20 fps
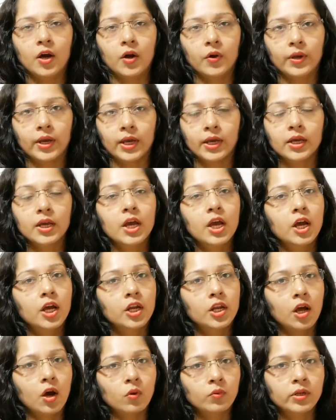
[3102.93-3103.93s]
Okay,
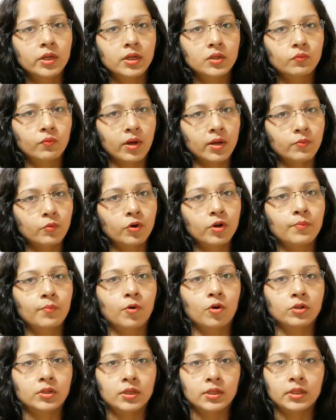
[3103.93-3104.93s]
now there is one more
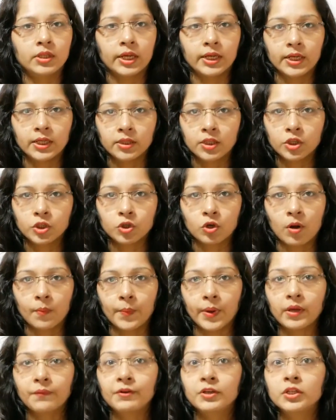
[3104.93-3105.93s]
important thing in this
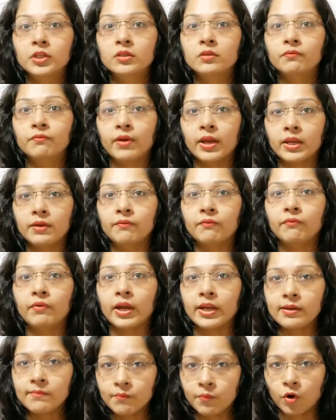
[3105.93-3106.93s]
topic which is very,
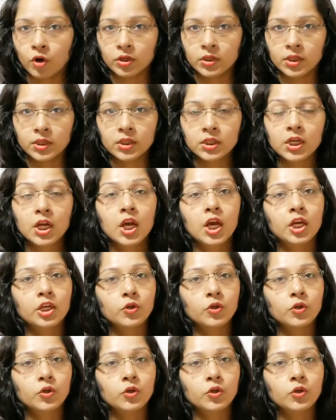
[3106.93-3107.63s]
very important.